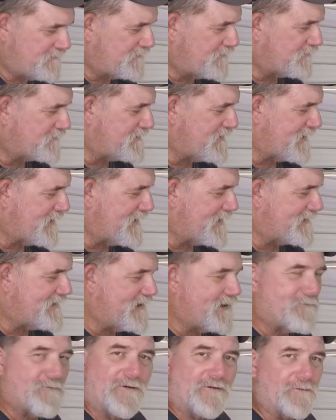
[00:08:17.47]
Okay, I
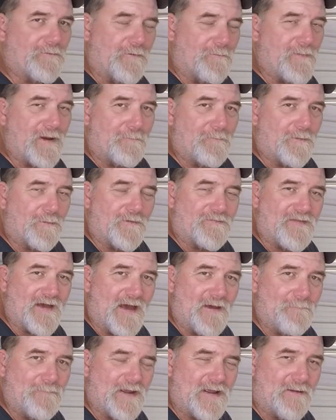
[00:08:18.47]
can't really remember what
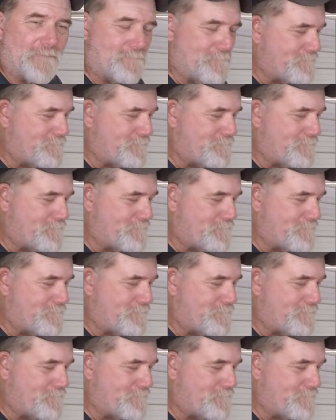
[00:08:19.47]
that means.